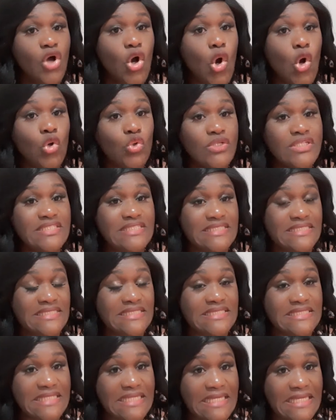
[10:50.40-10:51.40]
only
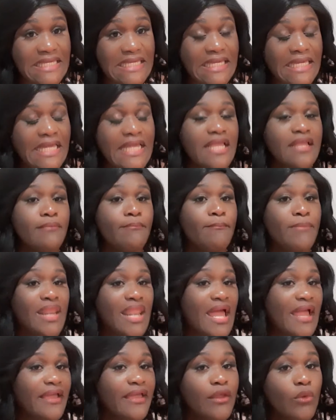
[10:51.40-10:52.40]
see in
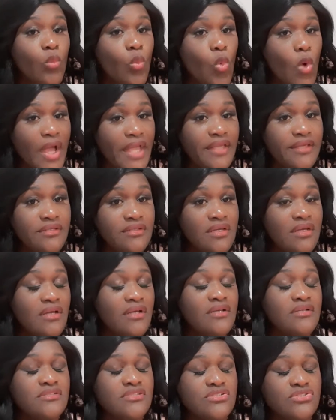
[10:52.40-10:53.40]
black and white.
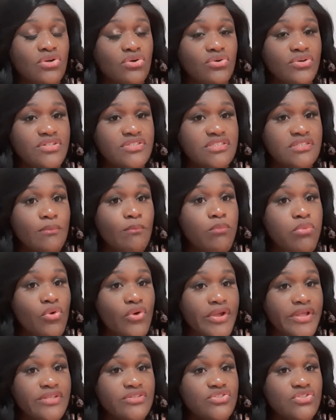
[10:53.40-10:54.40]
So it's
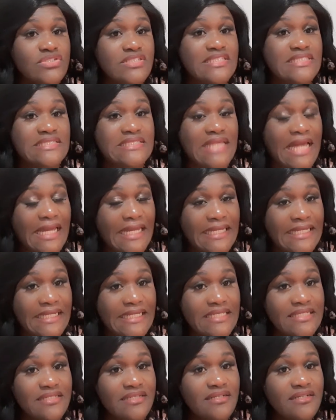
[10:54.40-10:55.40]
important to sign
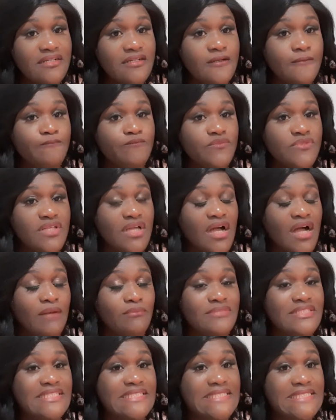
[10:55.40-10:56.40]
it,
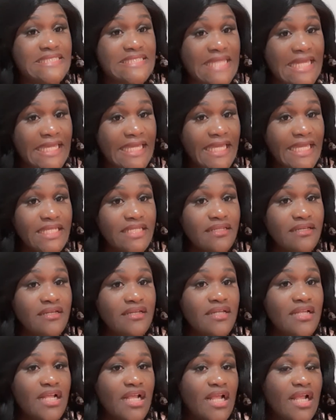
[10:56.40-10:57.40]
say it,
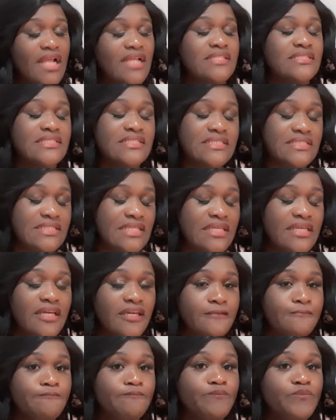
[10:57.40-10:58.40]
and see
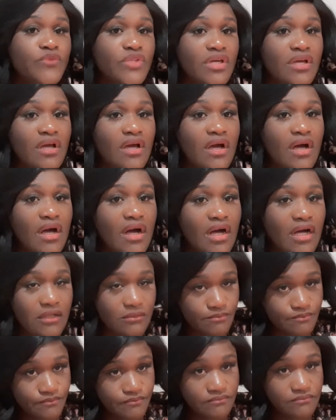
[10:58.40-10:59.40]
it.
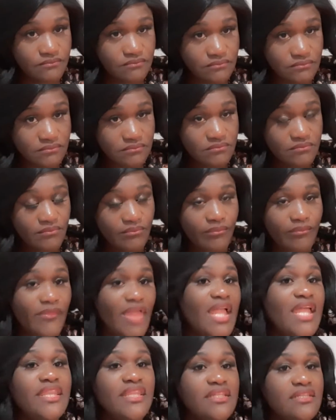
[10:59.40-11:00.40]

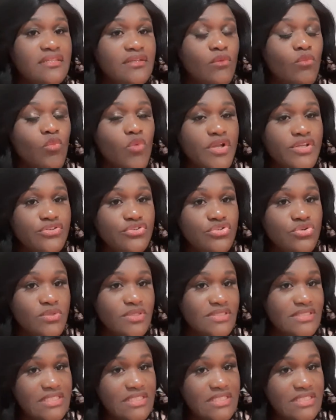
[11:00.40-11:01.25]
And then when you are